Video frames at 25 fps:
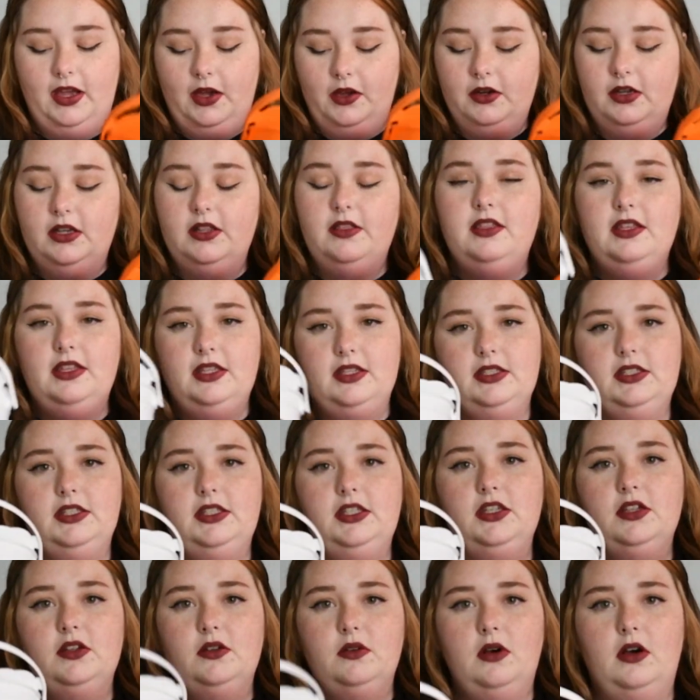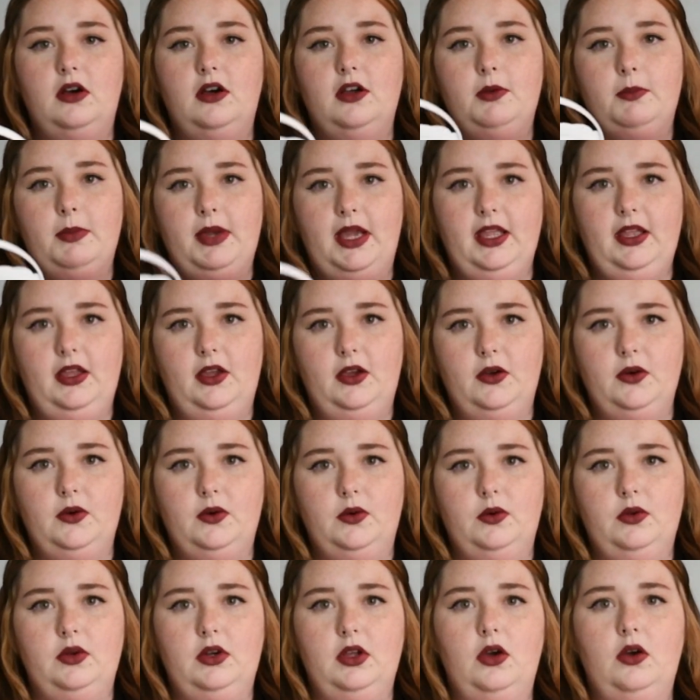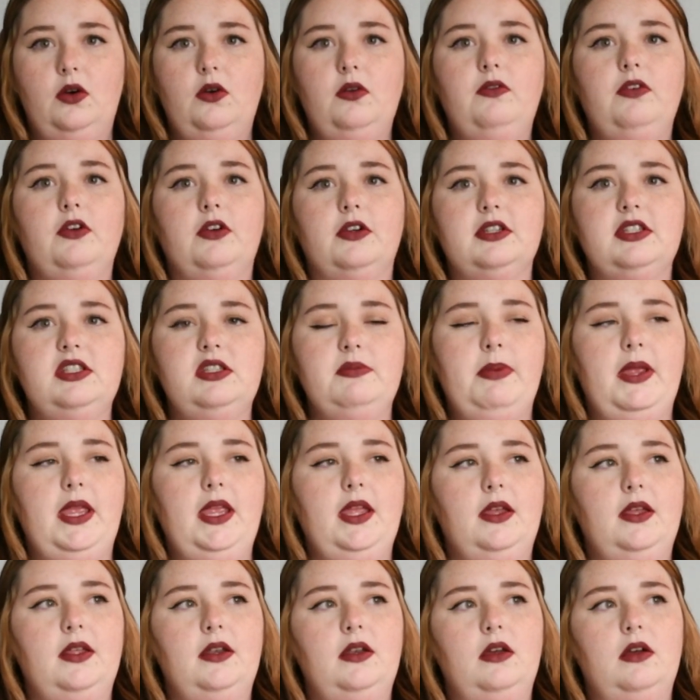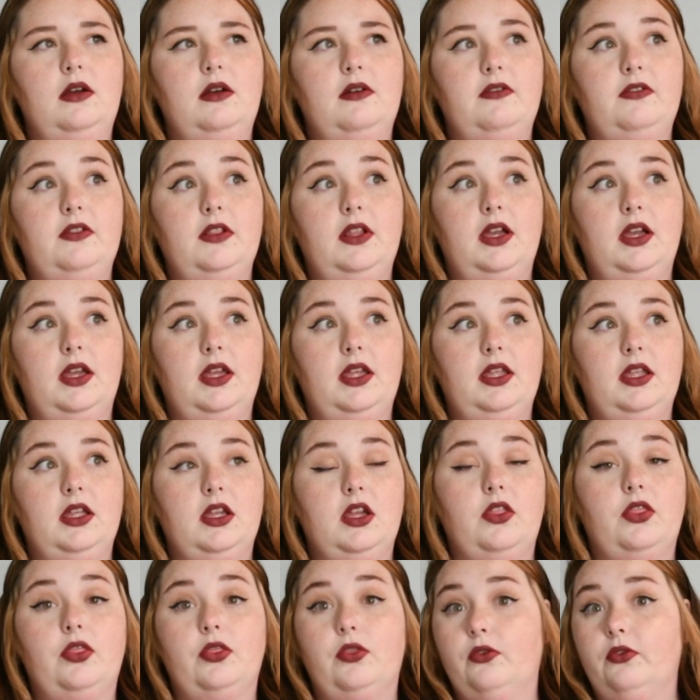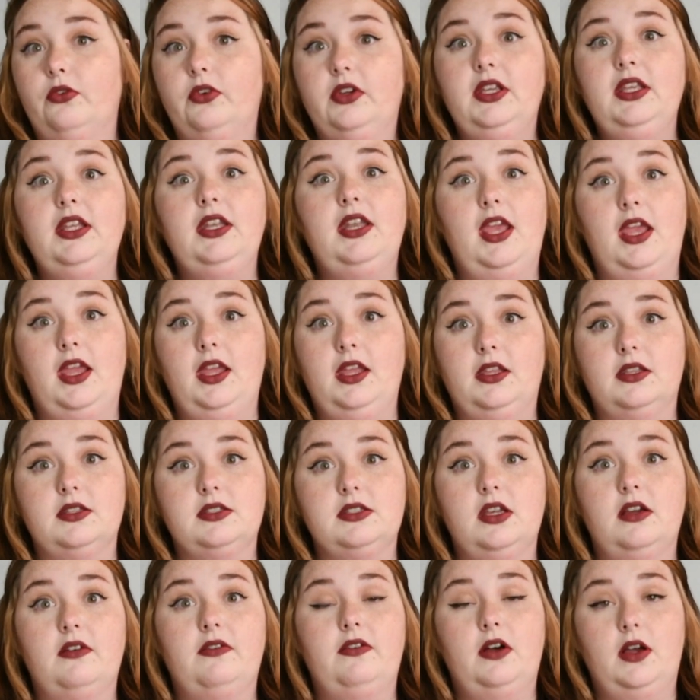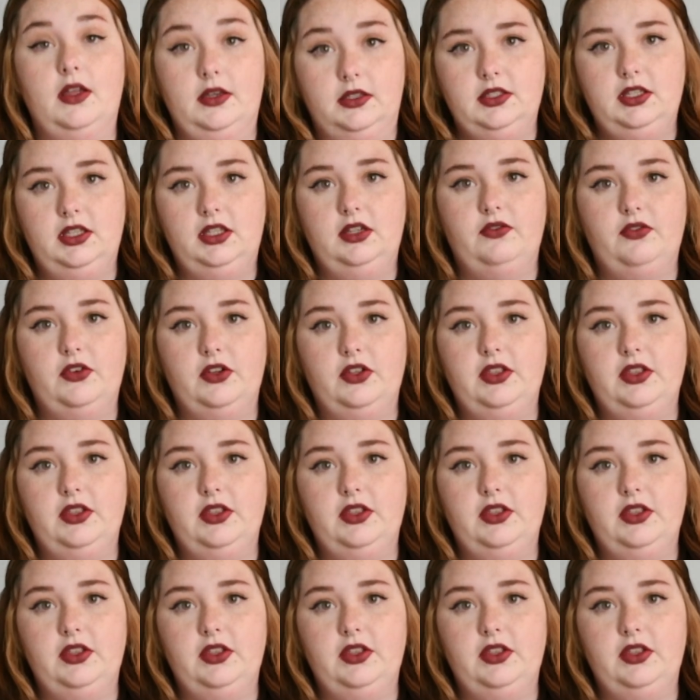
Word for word: found these two on my own over a span of like three days of hunting for